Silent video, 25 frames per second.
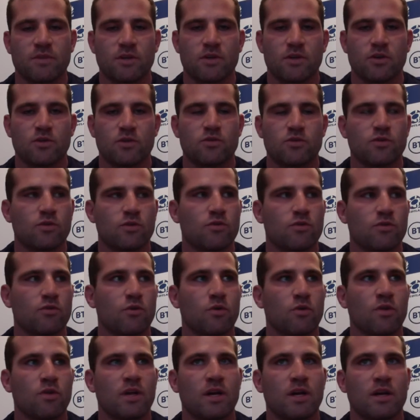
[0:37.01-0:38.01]
do the role
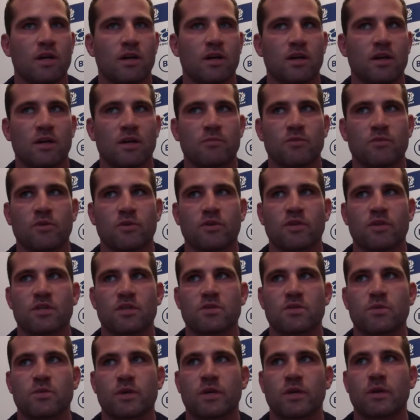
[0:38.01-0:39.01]
that I'm doing this
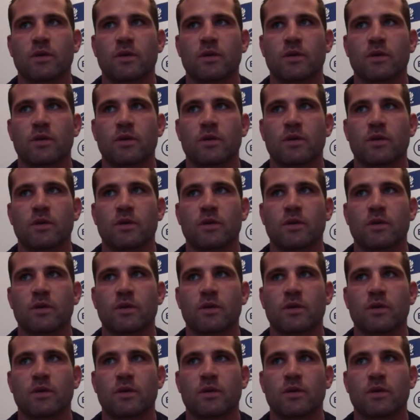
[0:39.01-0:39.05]
week.